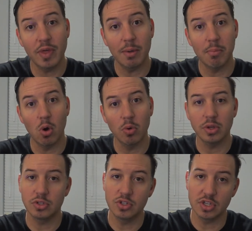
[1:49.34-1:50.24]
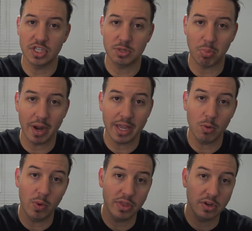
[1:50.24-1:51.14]
that mold is just spray
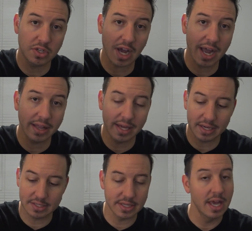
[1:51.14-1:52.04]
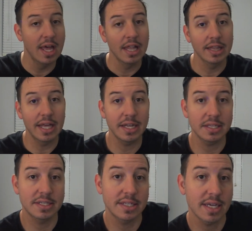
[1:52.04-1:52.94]
it with your Tilex, let
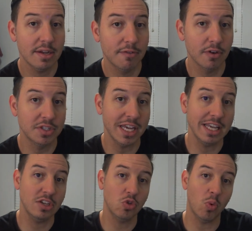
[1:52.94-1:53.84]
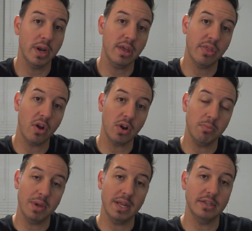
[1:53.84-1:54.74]
it sit for 10, 20, 30
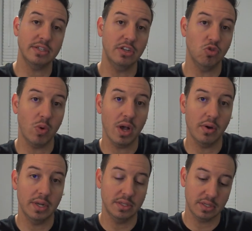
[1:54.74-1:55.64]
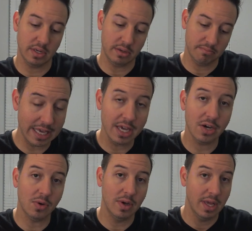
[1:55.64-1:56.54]
minutes and dwell and it's going to
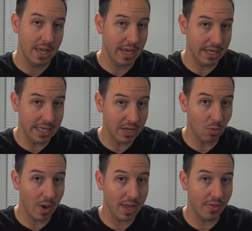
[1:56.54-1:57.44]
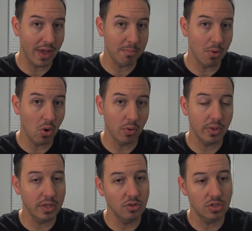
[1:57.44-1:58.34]
kill and eat away at that mold
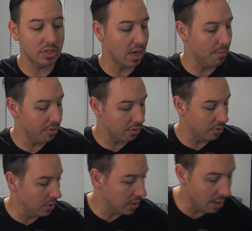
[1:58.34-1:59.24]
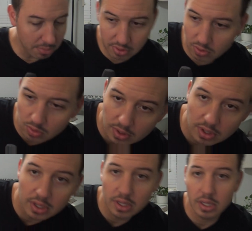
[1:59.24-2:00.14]
and then you just come through, you can come through,
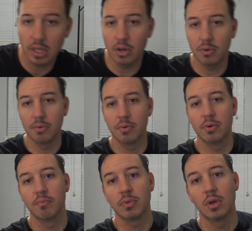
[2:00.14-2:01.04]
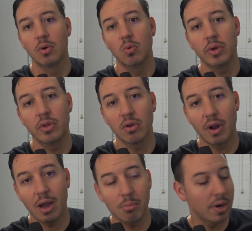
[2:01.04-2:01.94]
you know, with your
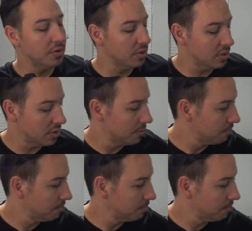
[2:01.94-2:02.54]
grout brushes